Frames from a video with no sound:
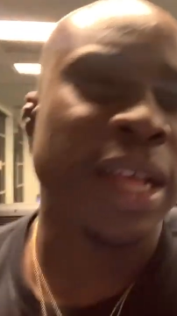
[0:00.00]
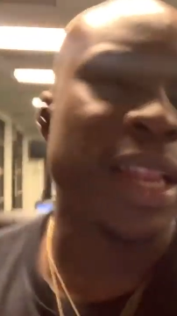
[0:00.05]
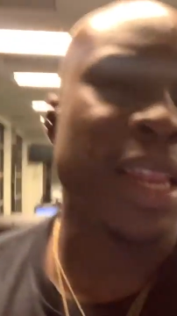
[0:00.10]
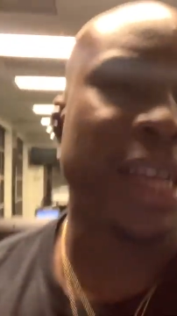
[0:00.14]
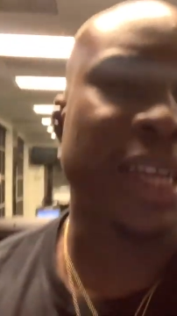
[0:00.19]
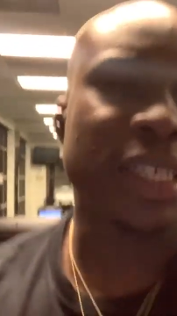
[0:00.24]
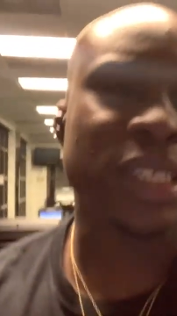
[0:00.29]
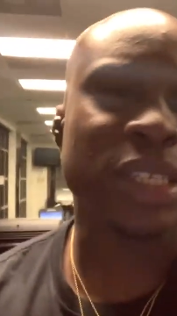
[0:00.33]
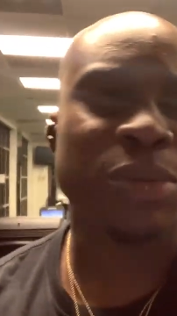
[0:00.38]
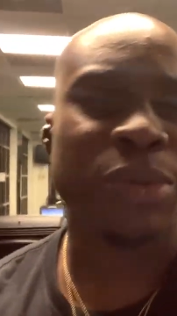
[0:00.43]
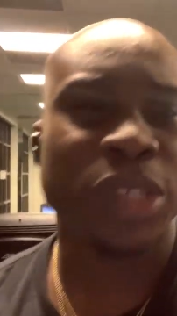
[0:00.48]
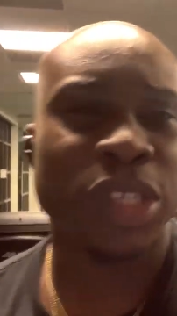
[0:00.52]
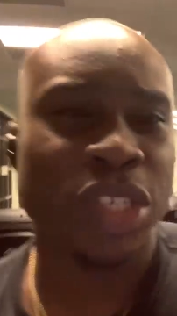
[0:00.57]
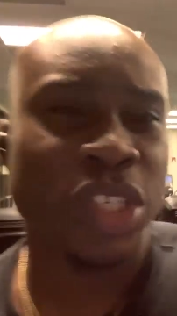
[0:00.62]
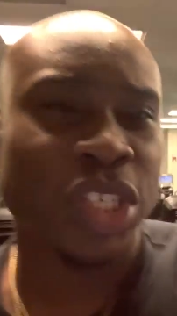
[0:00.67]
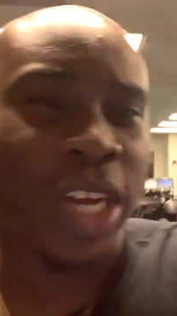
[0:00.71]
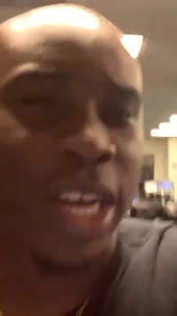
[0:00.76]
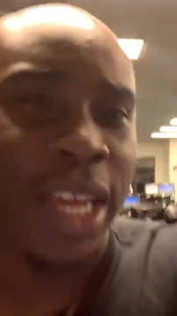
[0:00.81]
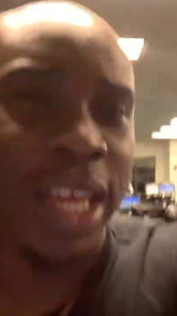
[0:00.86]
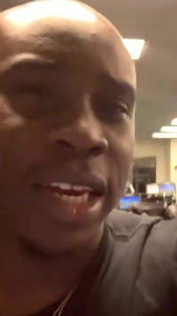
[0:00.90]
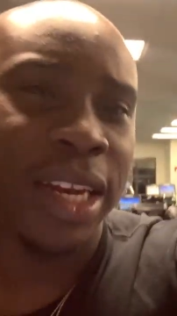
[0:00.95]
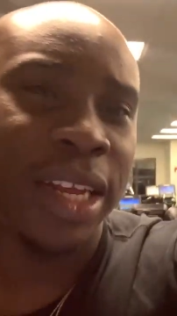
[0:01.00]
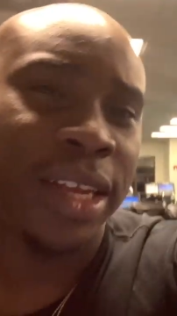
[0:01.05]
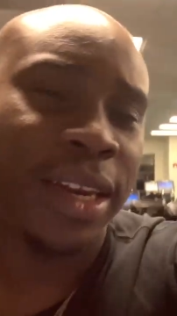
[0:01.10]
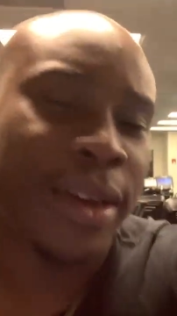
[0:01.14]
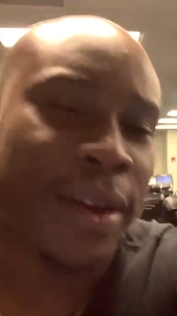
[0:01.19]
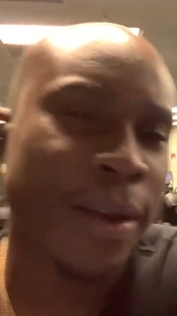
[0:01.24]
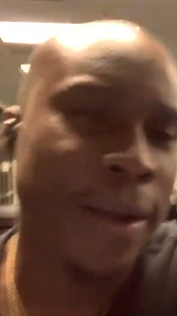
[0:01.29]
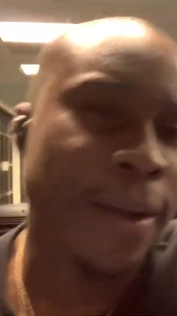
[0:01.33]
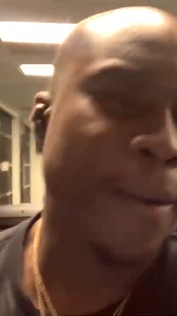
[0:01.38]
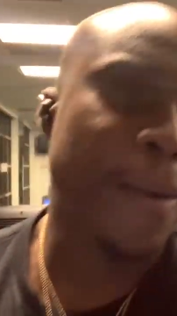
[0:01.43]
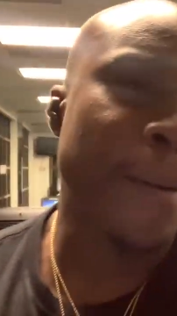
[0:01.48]
Like I said, we're just checking in.
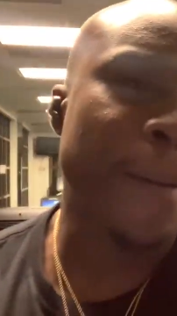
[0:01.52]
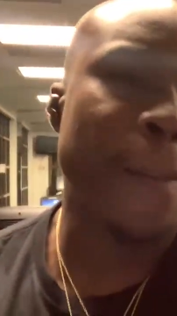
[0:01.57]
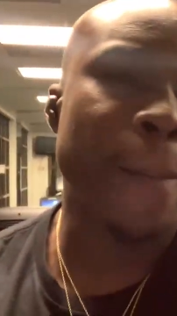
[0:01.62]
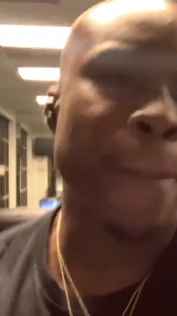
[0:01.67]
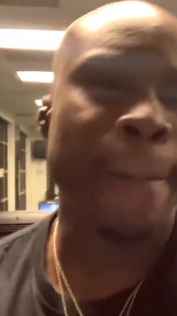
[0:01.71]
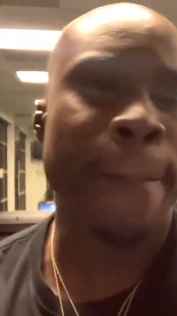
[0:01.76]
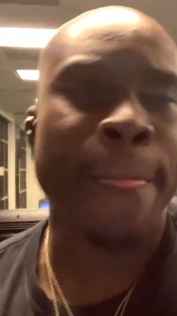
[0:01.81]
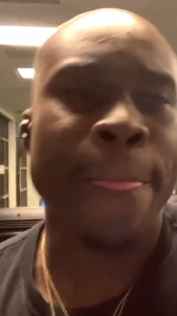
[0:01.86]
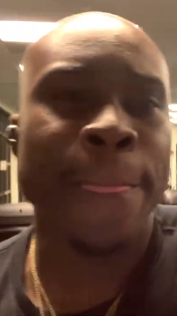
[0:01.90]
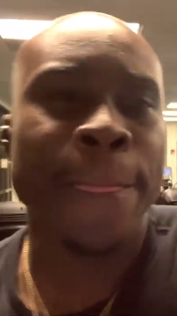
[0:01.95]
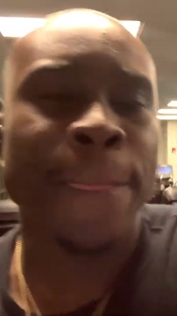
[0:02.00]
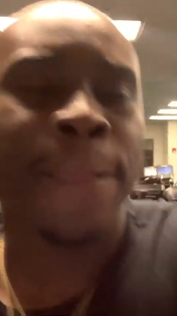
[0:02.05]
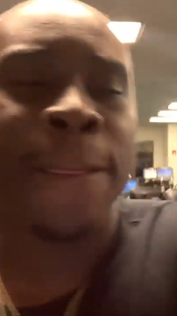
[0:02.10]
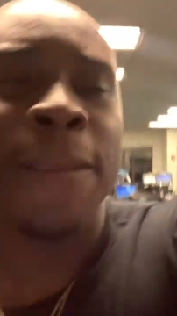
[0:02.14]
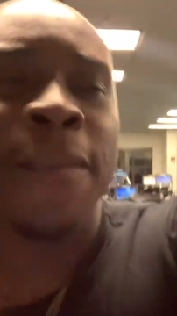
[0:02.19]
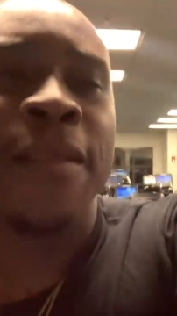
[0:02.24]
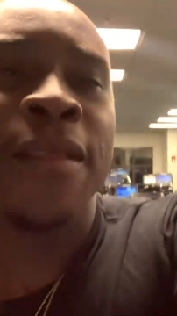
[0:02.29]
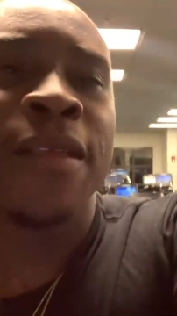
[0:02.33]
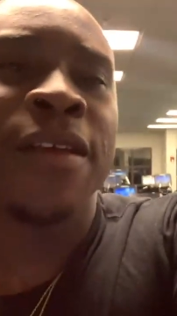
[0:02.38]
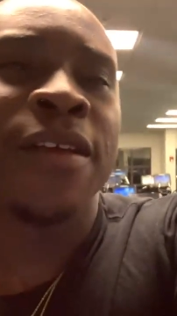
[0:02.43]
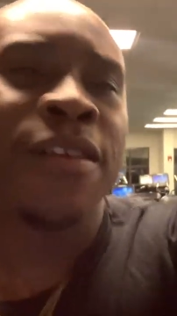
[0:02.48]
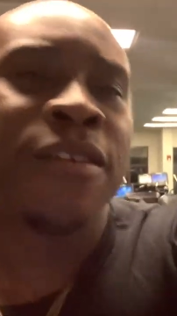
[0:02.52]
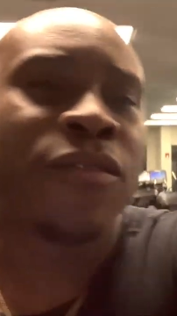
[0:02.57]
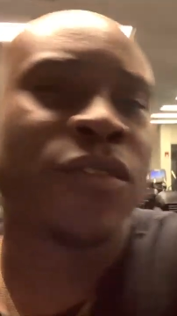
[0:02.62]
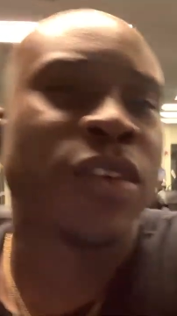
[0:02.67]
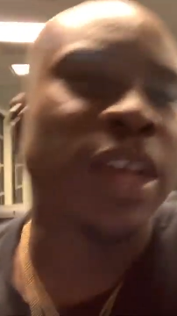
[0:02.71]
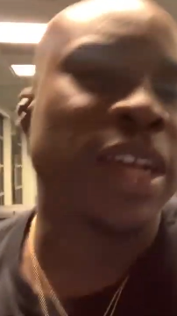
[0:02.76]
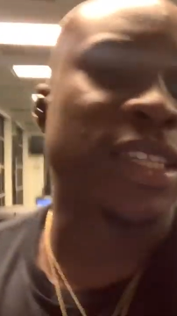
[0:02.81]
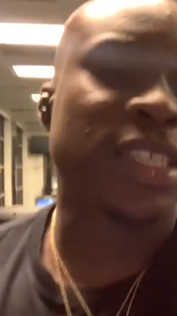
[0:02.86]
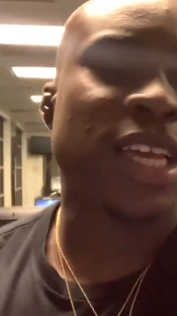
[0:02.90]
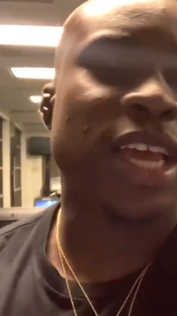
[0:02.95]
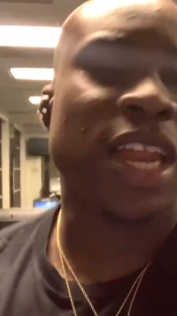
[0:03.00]
If you
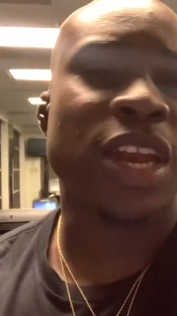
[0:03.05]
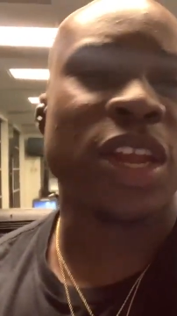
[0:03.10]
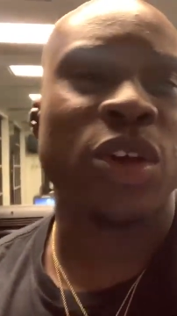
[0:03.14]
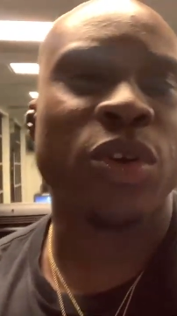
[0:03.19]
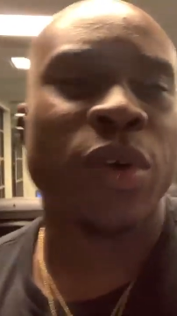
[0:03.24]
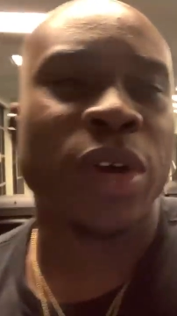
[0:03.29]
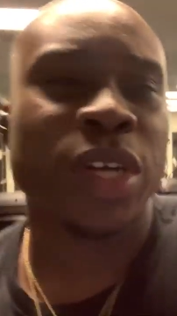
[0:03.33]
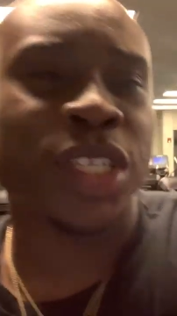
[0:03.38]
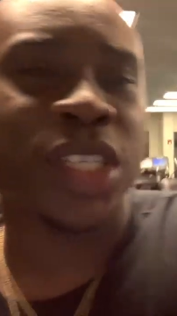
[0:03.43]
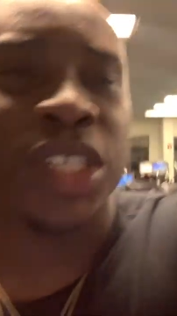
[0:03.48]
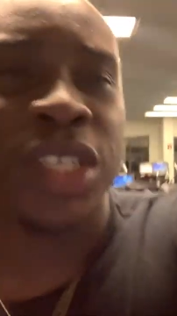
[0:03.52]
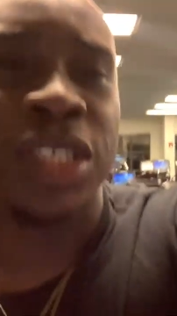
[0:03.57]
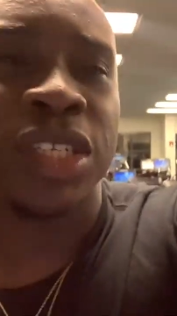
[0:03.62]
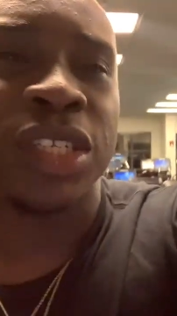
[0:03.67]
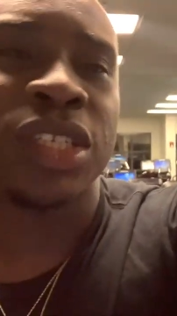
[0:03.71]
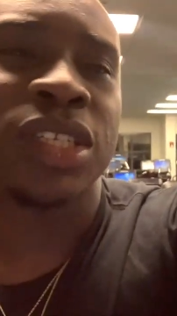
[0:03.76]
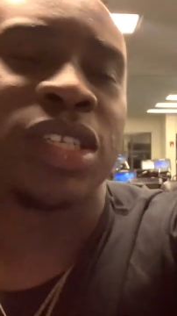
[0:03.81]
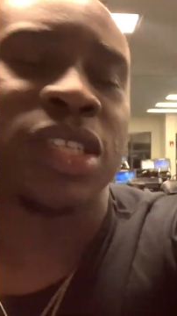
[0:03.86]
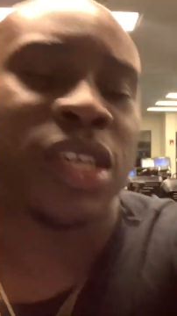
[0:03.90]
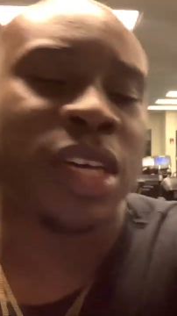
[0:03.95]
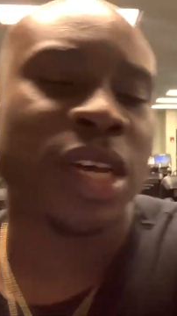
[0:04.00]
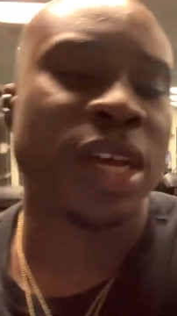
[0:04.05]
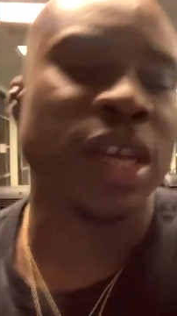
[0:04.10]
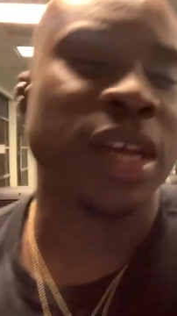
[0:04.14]
guys got any questions,